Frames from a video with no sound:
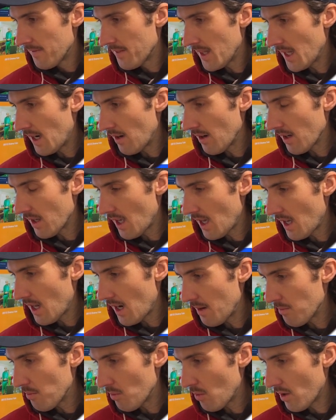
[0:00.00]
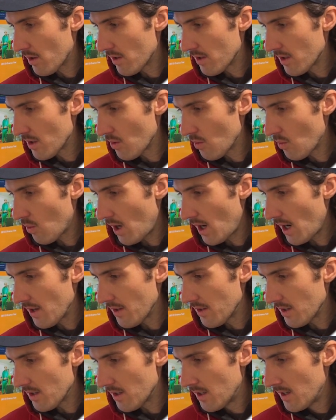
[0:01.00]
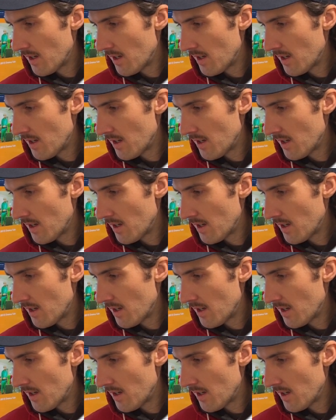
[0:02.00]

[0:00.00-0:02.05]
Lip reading: Now, again, I'm wondering why